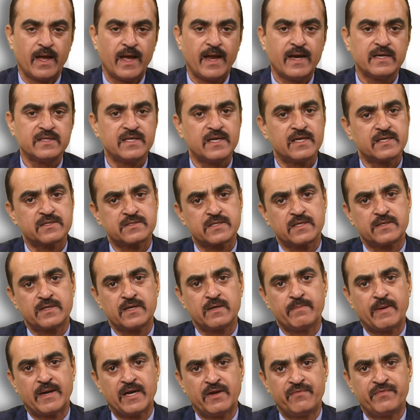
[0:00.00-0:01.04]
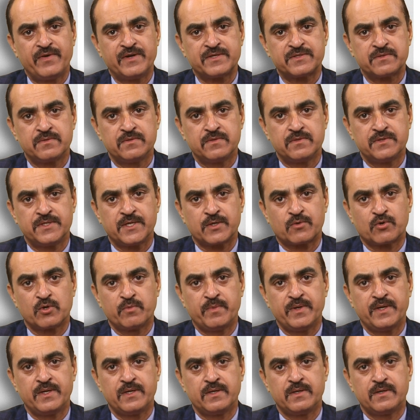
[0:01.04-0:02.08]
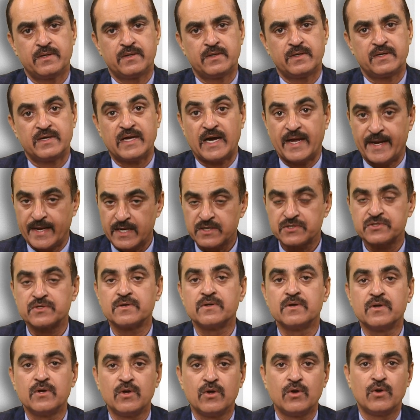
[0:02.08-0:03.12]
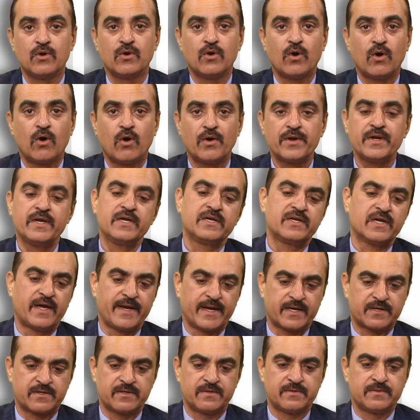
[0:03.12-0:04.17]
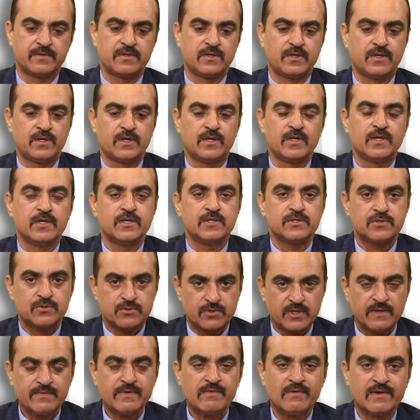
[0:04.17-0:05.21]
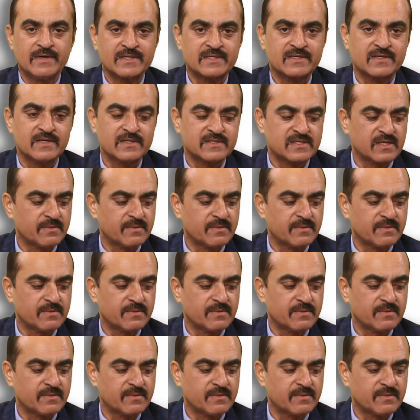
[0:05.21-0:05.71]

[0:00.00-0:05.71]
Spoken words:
And there are certain benefits, they could be direct or indirect. So today we will discuss